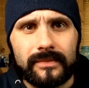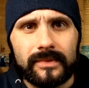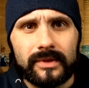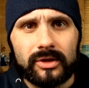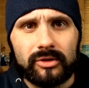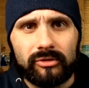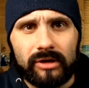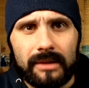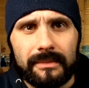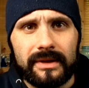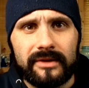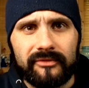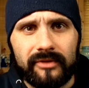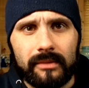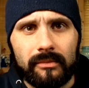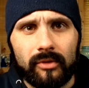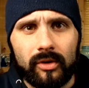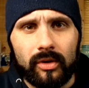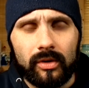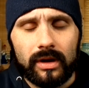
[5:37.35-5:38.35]
Correct me if
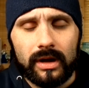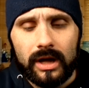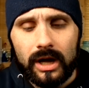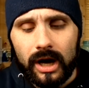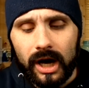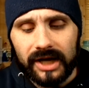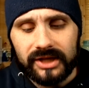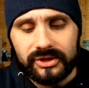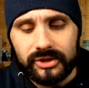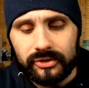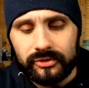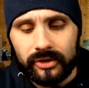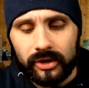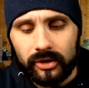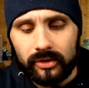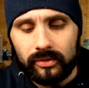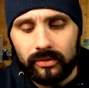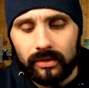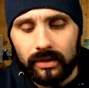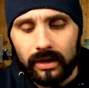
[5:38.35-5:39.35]
I'm wrong. I do
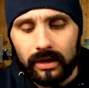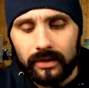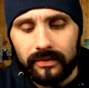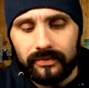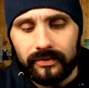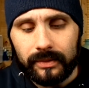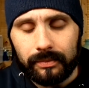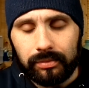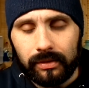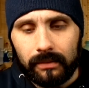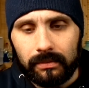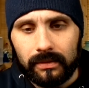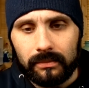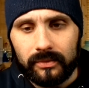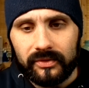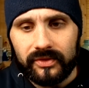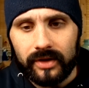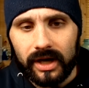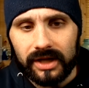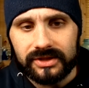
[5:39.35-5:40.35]
know the problem
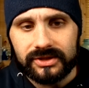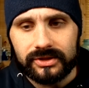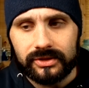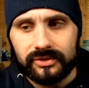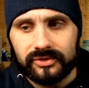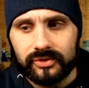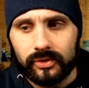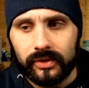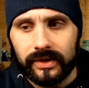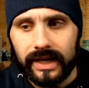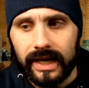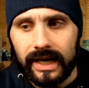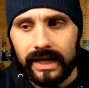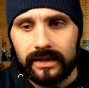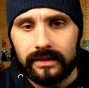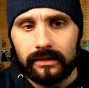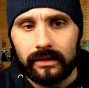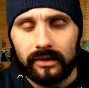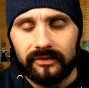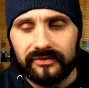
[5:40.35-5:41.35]
with Hudson-Odoi
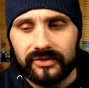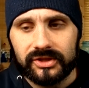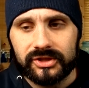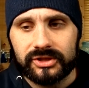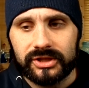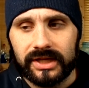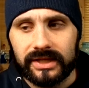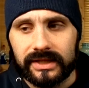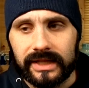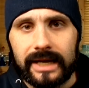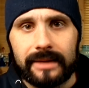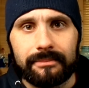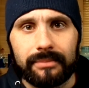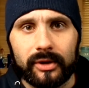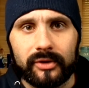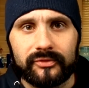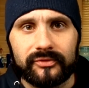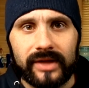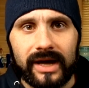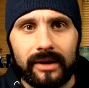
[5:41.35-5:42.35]
and Loftus-Cheek. They're
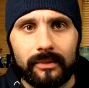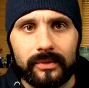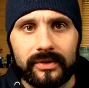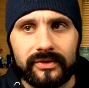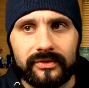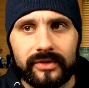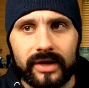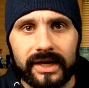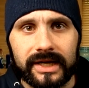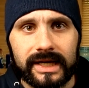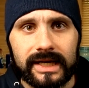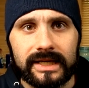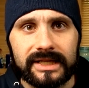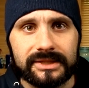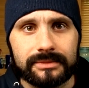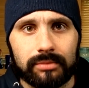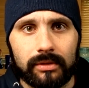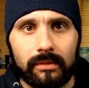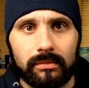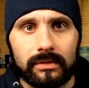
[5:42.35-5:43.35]
both out with Achilles
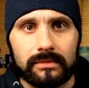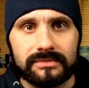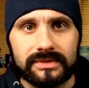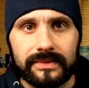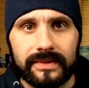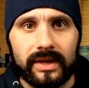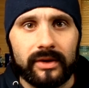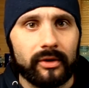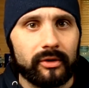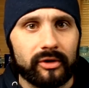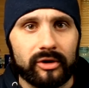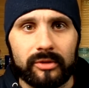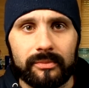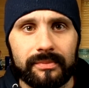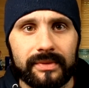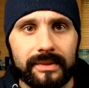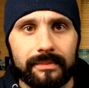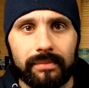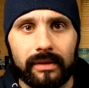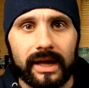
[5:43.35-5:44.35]
problems, and they're not going to
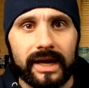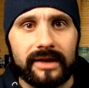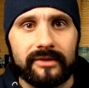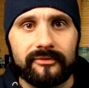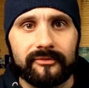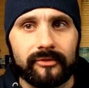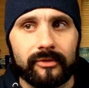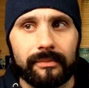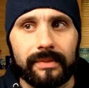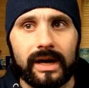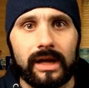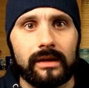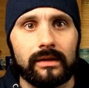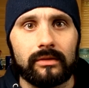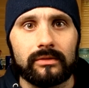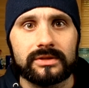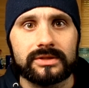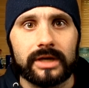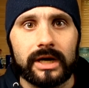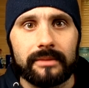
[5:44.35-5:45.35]
be playing for about a
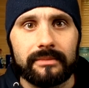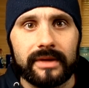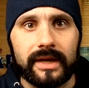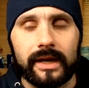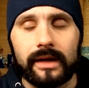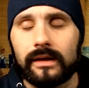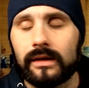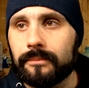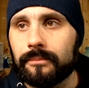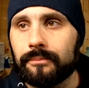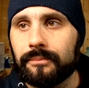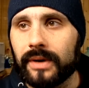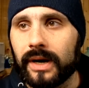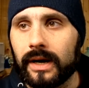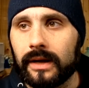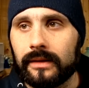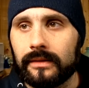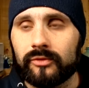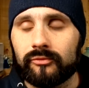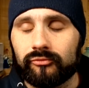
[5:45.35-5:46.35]
long time yet.
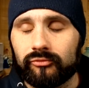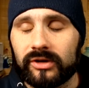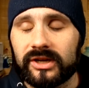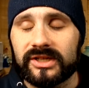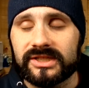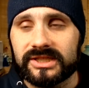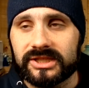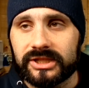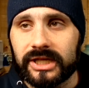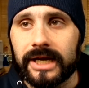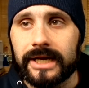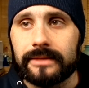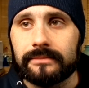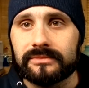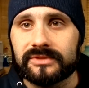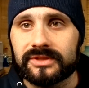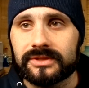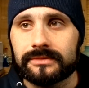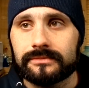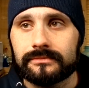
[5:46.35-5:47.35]
But Reece
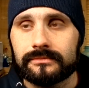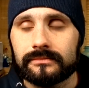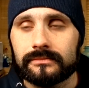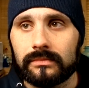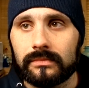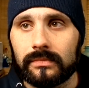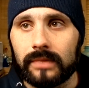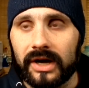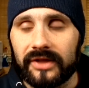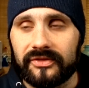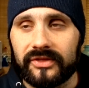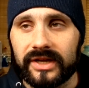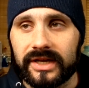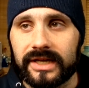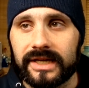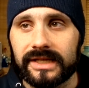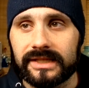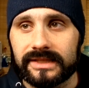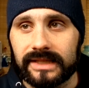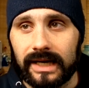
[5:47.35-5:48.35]
James, I think
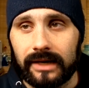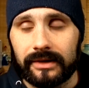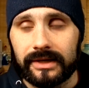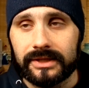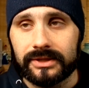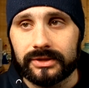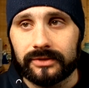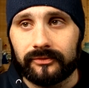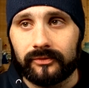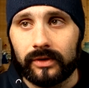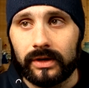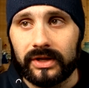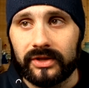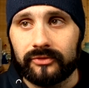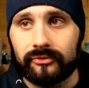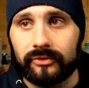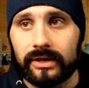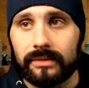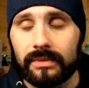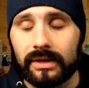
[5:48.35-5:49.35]
he's out injured for only
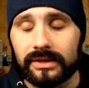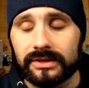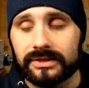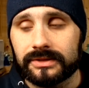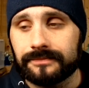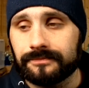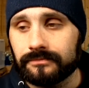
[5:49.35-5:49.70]
3 months.